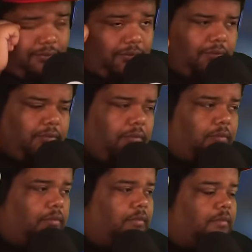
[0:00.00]

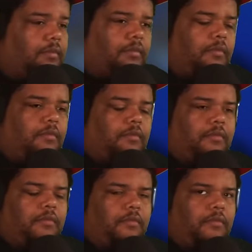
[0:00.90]

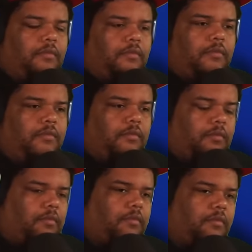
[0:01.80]

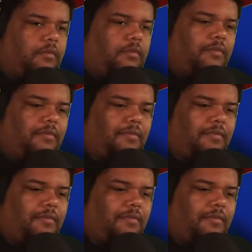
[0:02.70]
[no speech]